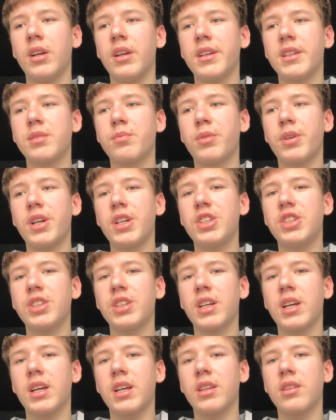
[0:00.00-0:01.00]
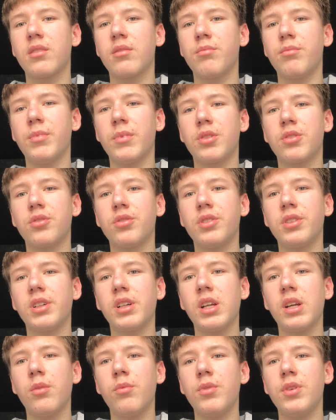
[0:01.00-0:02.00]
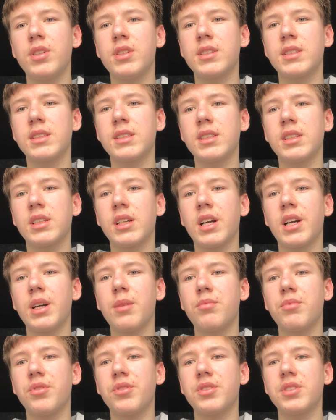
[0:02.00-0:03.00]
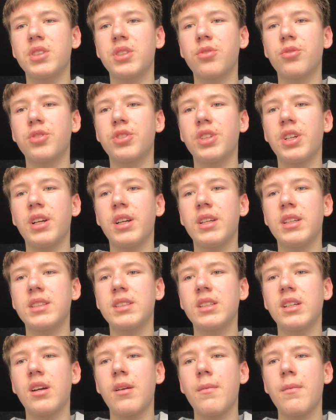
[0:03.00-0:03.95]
expression can to maturity which is in encrypting structure is